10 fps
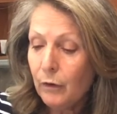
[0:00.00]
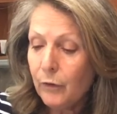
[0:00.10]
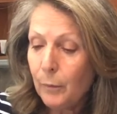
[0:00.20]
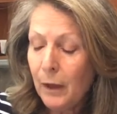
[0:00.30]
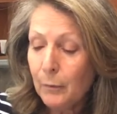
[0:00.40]

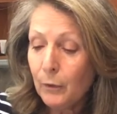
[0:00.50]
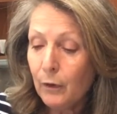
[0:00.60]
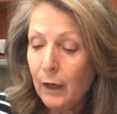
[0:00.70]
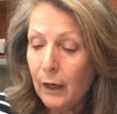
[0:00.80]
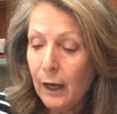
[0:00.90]
the pepper
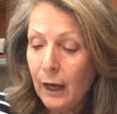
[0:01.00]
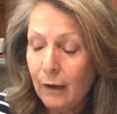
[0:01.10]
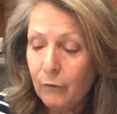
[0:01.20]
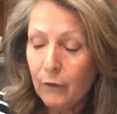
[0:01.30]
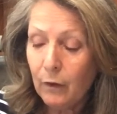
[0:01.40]
and a
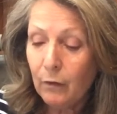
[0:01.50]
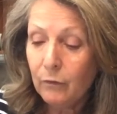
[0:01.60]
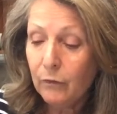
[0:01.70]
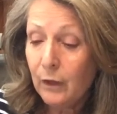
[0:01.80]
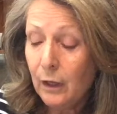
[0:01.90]
half of